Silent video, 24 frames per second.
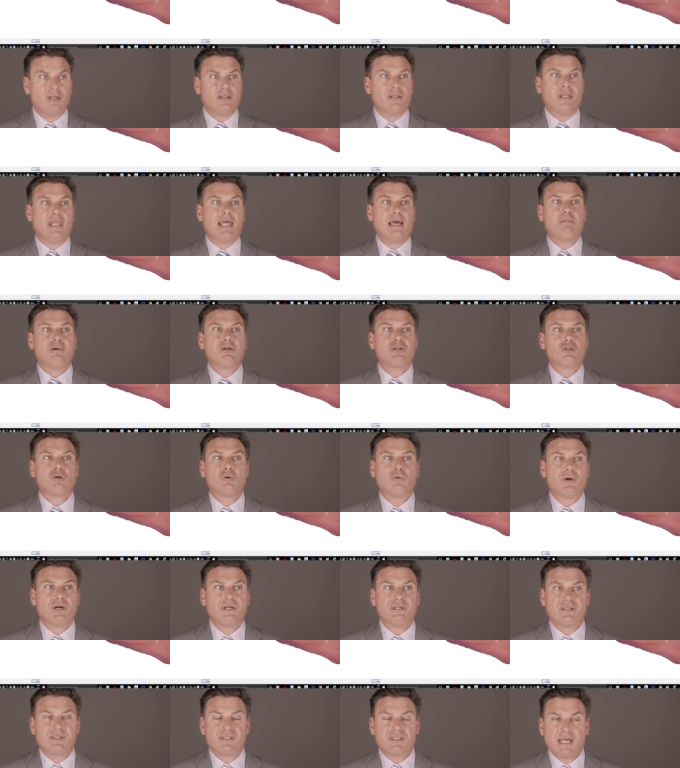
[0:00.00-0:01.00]
The
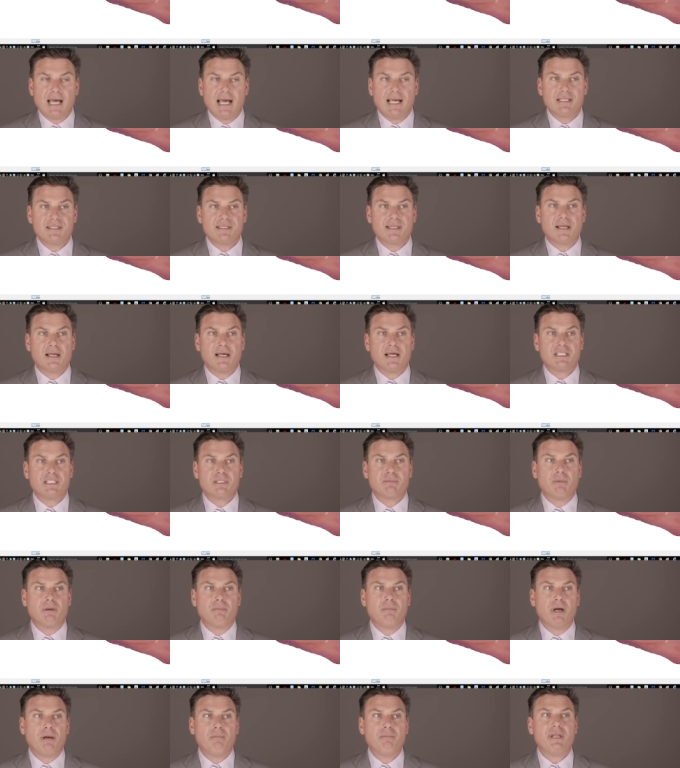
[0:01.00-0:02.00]
laboratory designs the custom
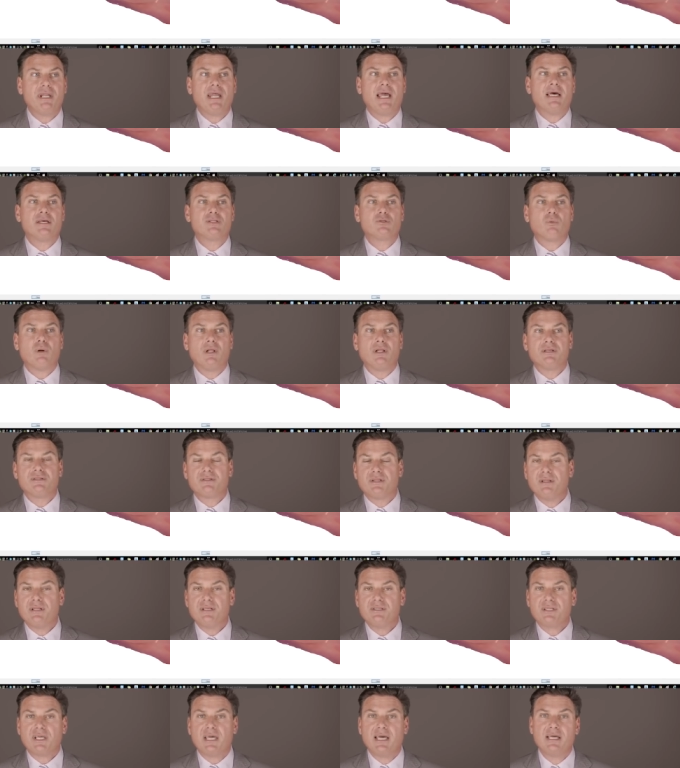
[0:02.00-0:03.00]
abutment as well as, in
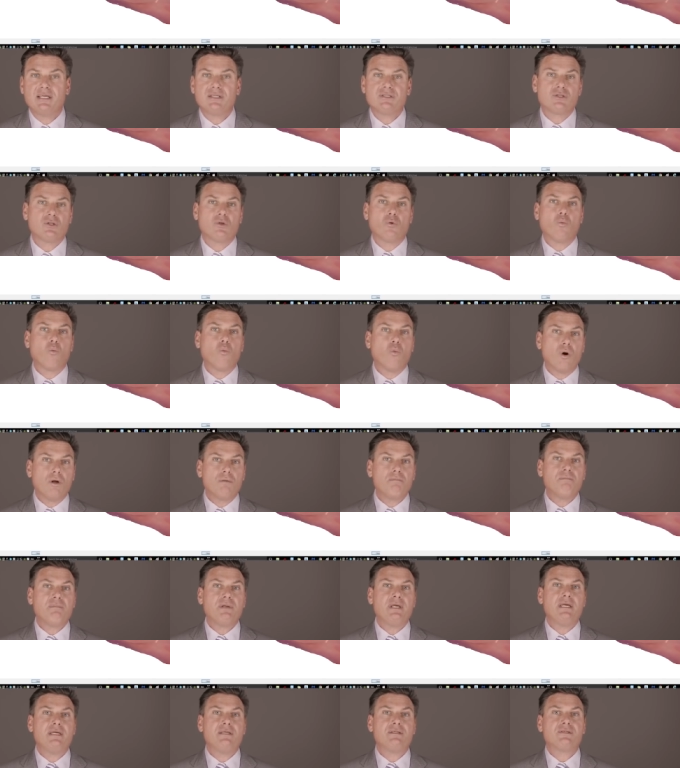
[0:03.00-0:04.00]
this case, the
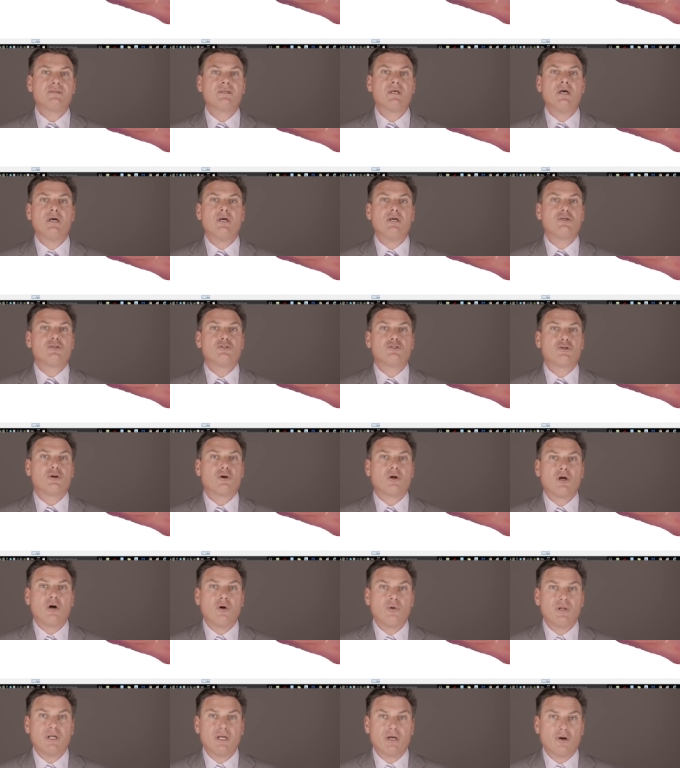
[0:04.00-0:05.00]
one-piece
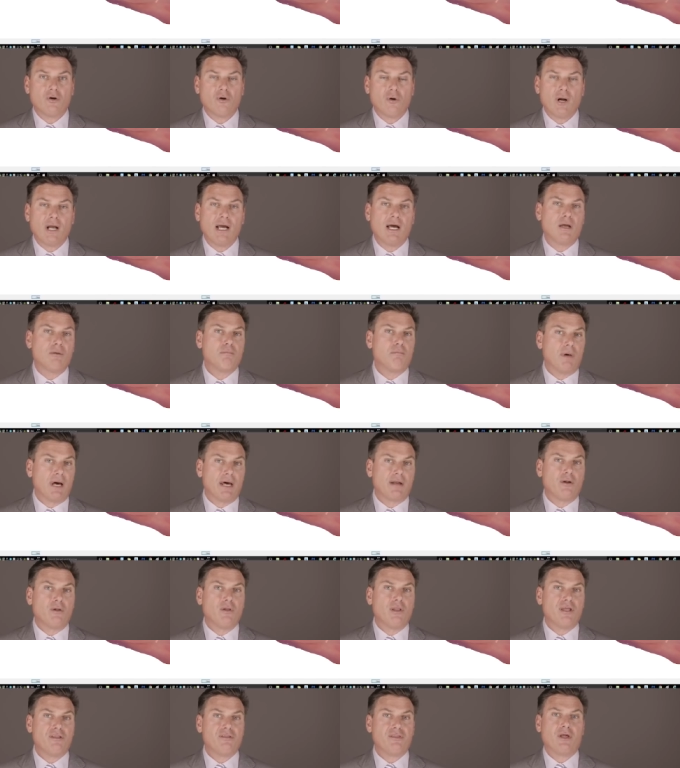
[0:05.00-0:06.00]
zirconia crown
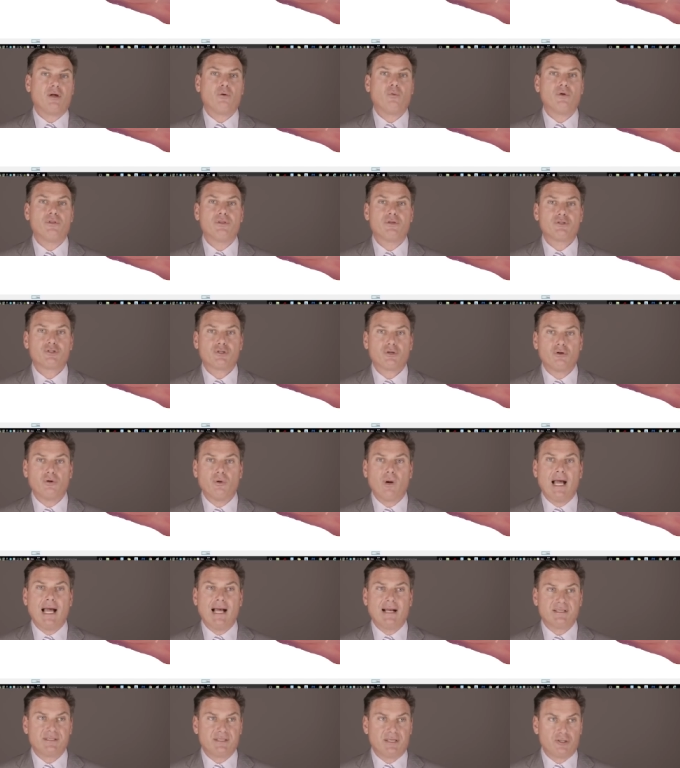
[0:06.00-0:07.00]
monolithic with a screw
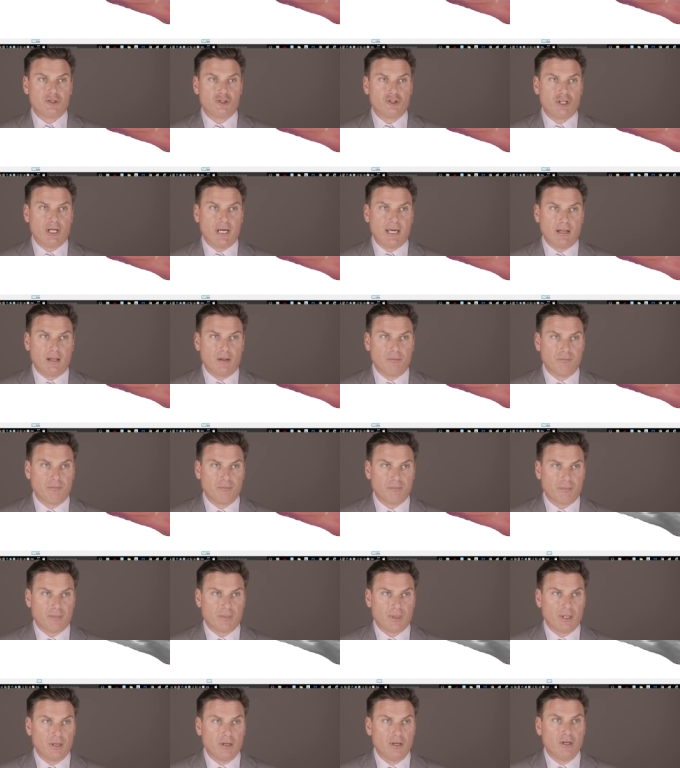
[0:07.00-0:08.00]
access channel.
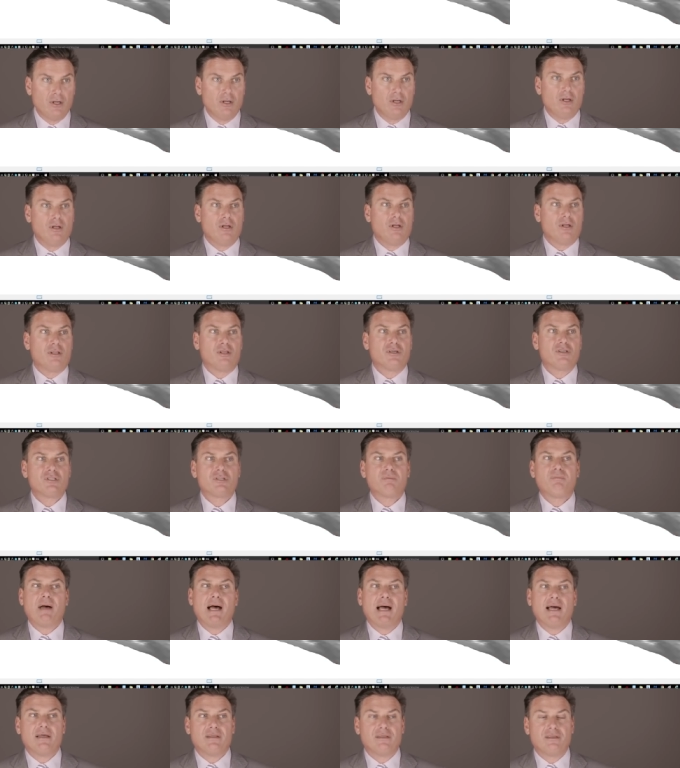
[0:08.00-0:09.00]
The,
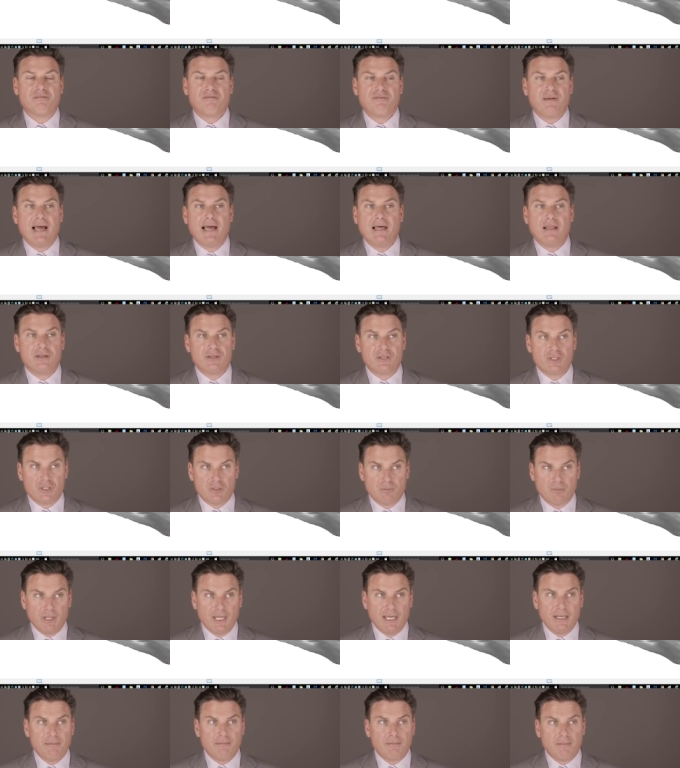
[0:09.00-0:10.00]
spot, the file is
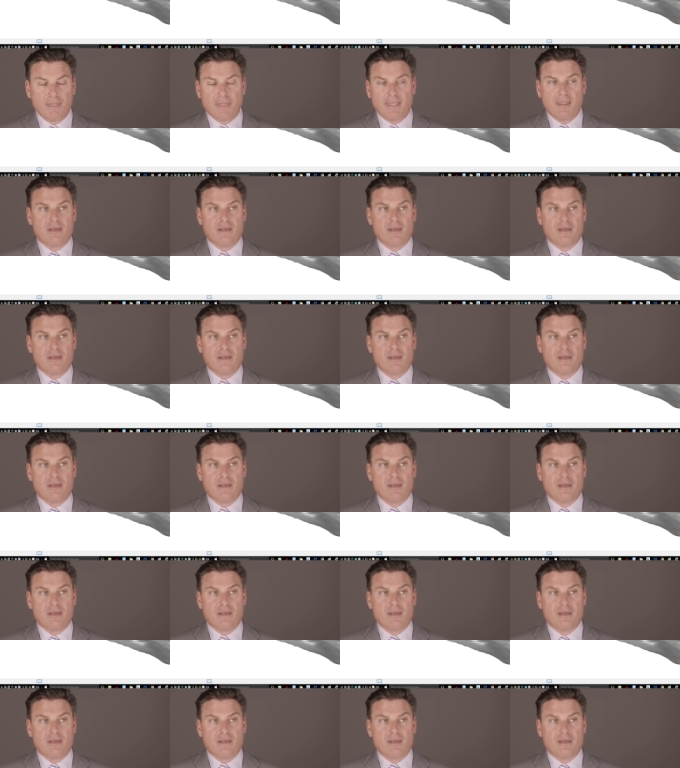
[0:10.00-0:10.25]
split.